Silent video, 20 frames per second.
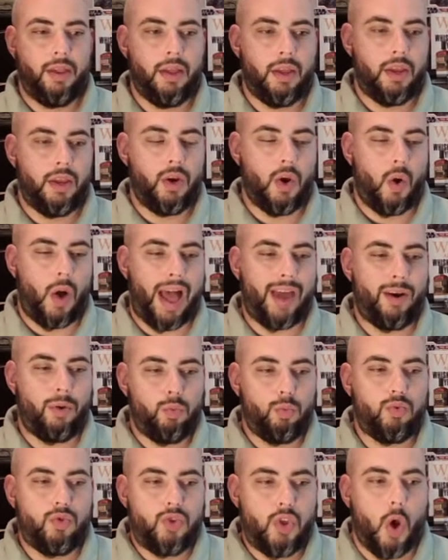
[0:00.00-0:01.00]
you know, I
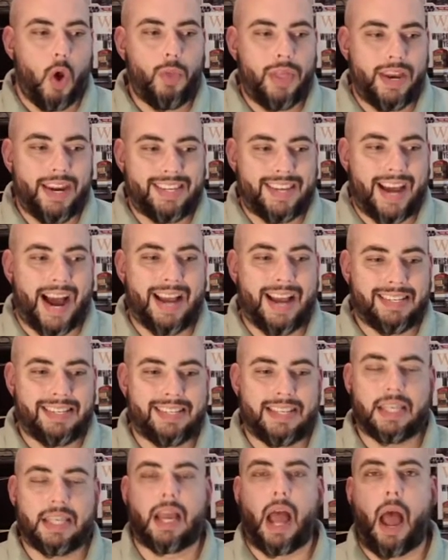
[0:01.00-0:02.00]
don't know that it ties
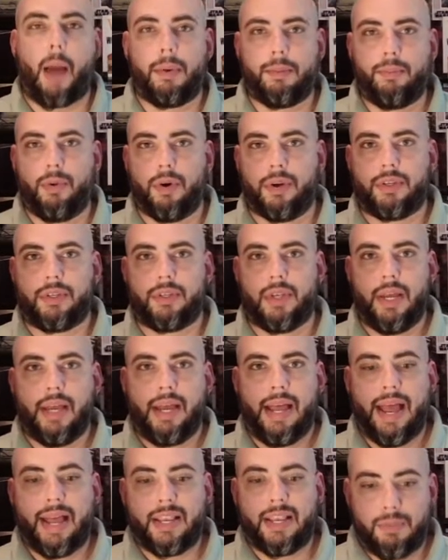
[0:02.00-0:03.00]
into the comic books
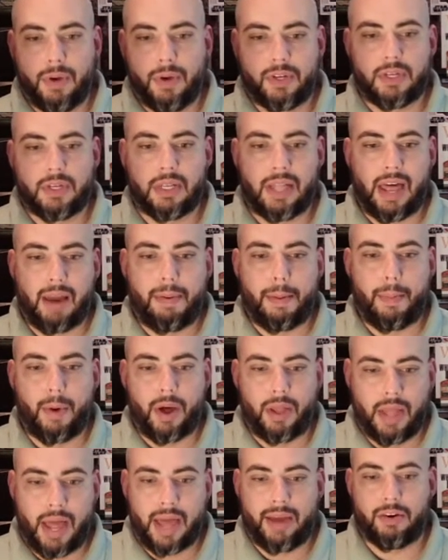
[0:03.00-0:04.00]
as much as a lot of people
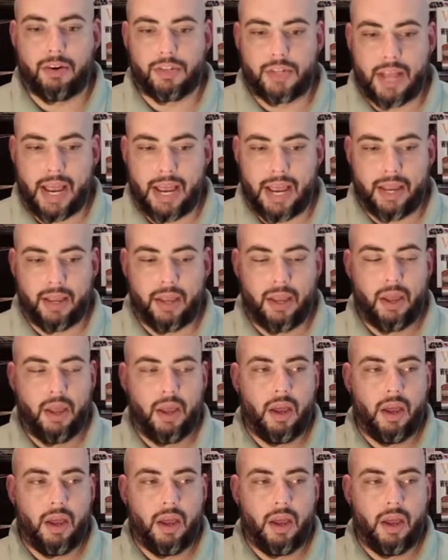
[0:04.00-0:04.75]
online are saying.